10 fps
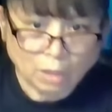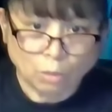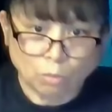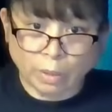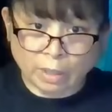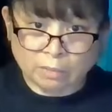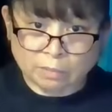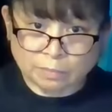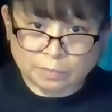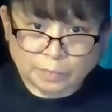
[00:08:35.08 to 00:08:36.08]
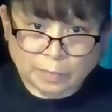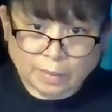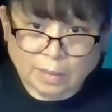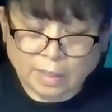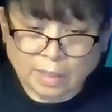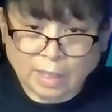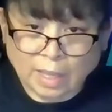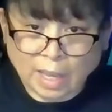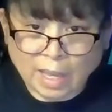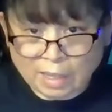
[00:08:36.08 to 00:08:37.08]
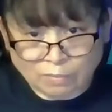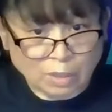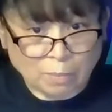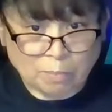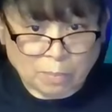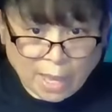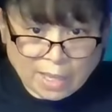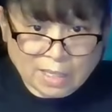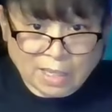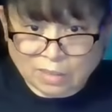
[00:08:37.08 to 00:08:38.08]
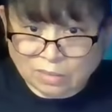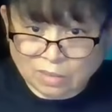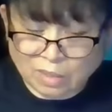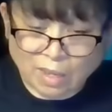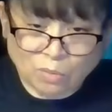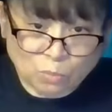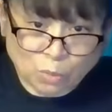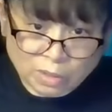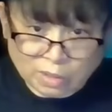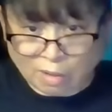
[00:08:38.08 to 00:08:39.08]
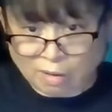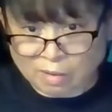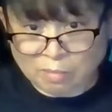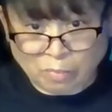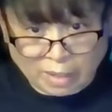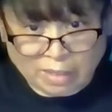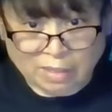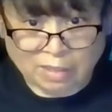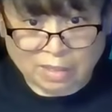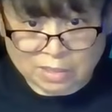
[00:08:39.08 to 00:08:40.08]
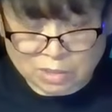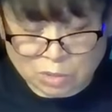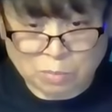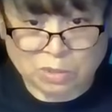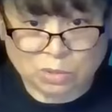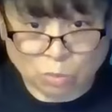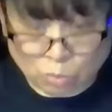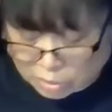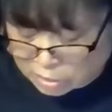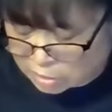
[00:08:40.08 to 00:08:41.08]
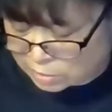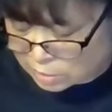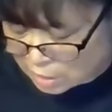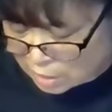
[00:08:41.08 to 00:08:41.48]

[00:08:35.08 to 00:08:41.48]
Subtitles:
Well, I have to get back and work on my customers' orders.